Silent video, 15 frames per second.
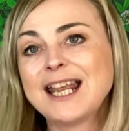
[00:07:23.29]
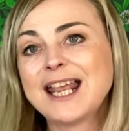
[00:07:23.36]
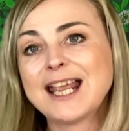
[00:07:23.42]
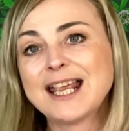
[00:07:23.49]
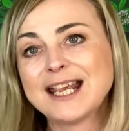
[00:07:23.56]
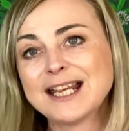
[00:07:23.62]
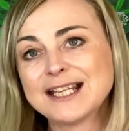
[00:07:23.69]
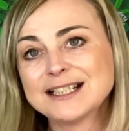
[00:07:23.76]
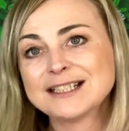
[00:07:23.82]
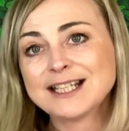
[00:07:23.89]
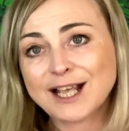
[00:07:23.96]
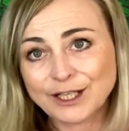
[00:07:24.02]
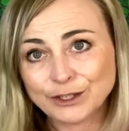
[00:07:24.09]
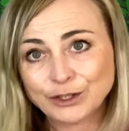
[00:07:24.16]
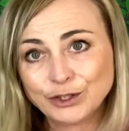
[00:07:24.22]
and
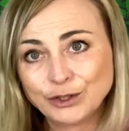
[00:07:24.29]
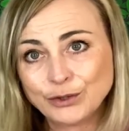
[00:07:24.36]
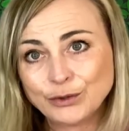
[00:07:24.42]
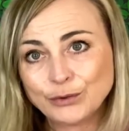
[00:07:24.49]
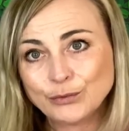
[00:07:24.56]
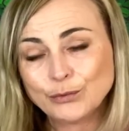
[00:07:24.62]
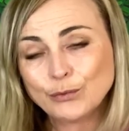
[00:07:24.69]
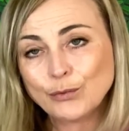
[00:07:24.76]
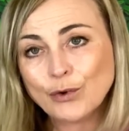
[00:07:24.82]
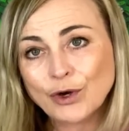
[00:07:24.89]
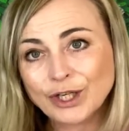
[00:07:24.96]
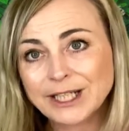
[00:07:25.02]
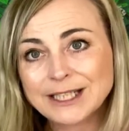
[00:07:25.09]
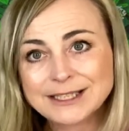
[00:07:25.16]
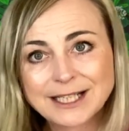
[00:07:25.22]
tell you
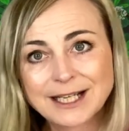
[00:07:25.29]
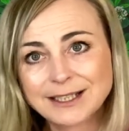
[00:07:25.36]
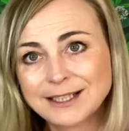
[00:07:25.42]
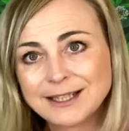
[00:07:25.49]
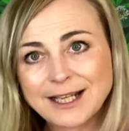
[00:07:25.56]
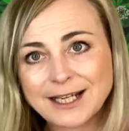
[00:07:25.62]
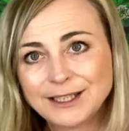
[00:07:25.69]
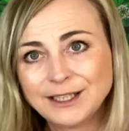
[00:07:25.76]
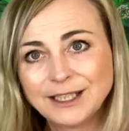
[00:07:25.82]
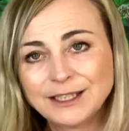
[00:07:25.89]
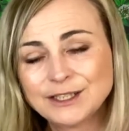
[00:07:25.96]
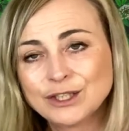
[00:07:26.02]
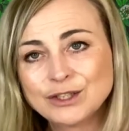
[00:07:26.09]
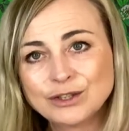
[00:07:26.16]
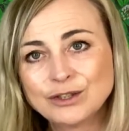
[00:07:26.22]
what exactly they
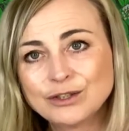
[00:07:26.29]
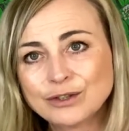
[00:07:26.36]
need to do